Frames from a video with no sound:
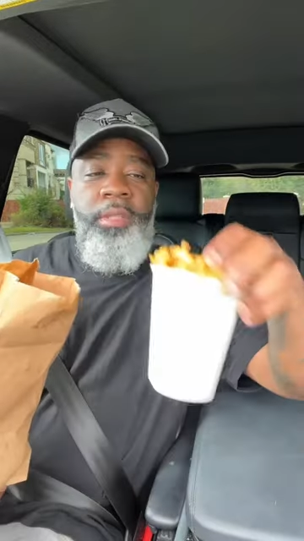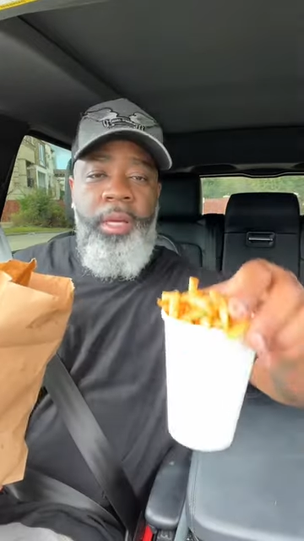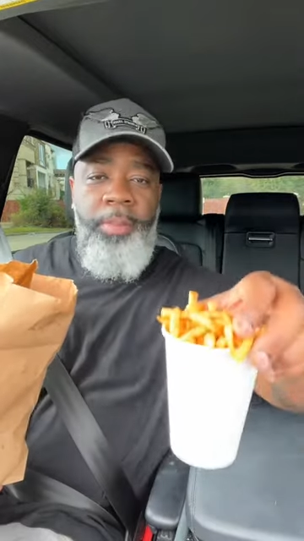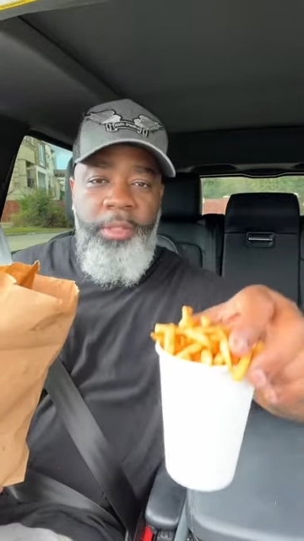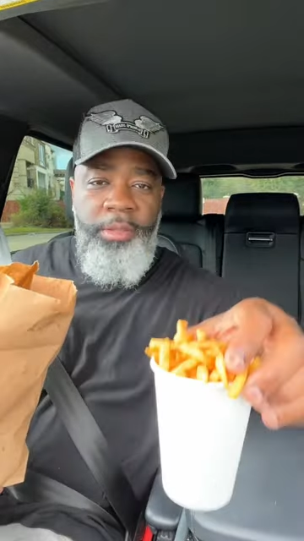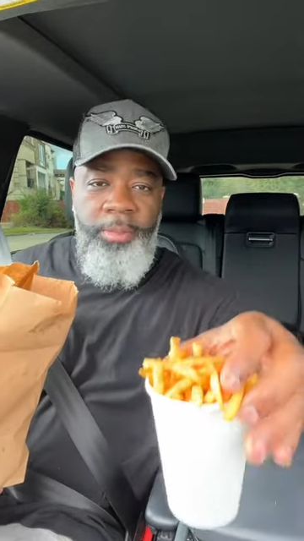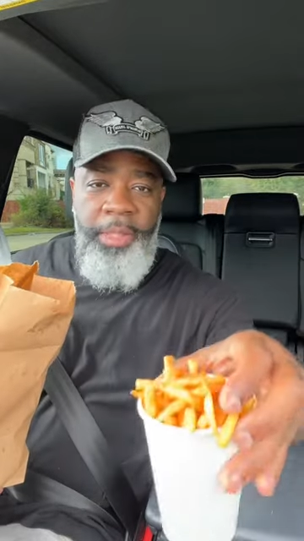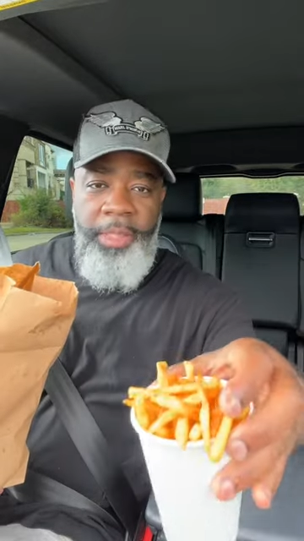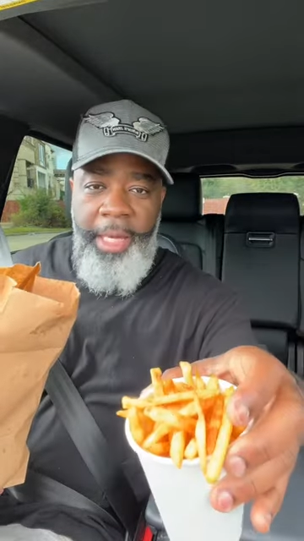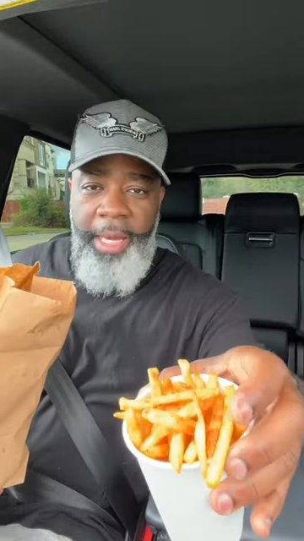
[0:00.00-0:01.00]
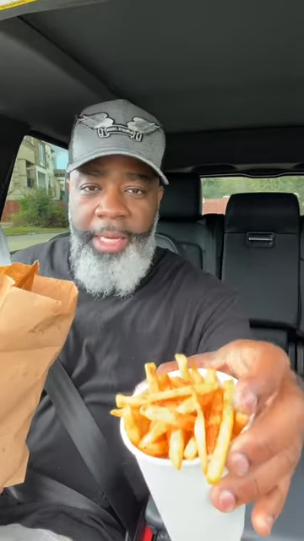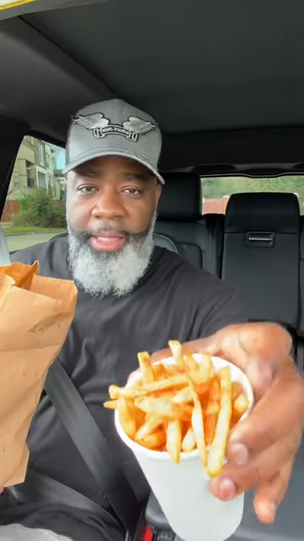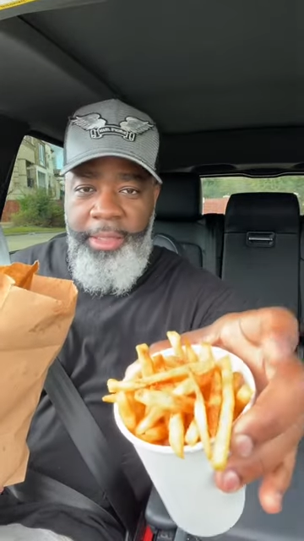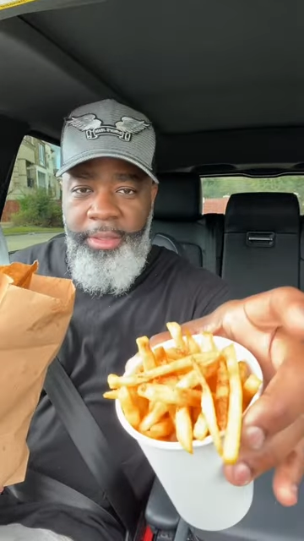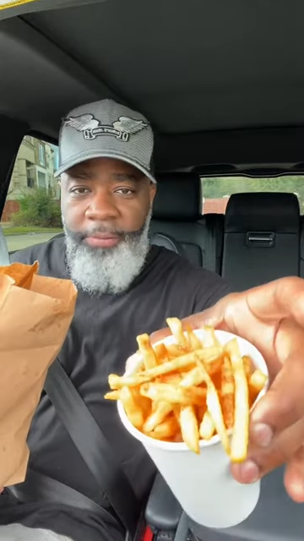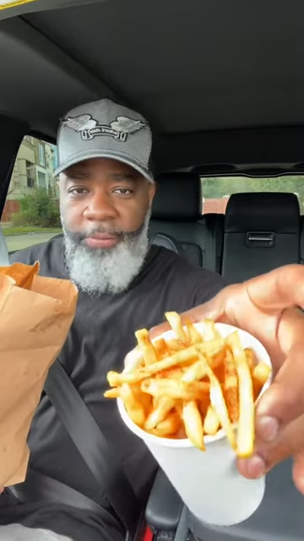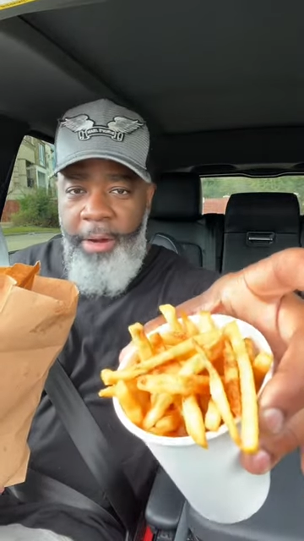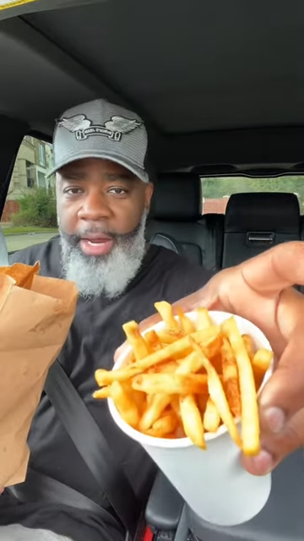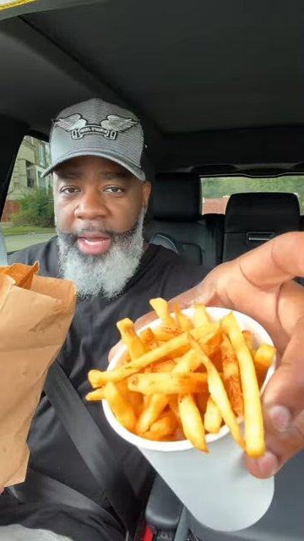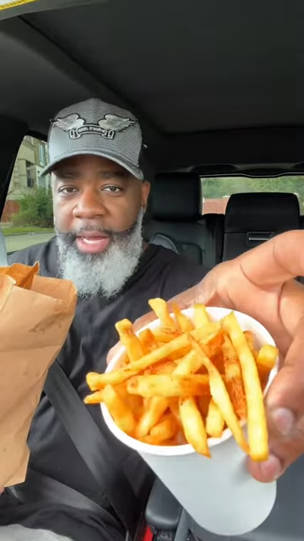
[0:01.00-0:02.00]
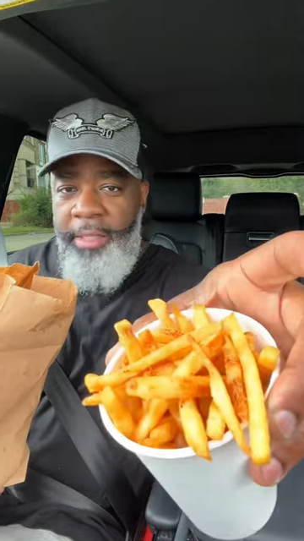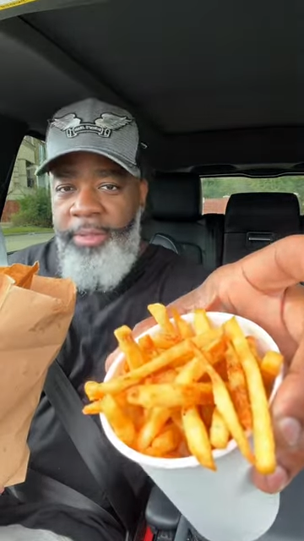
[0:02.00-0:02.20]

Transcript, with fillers: They supposed to be Cajun fries. We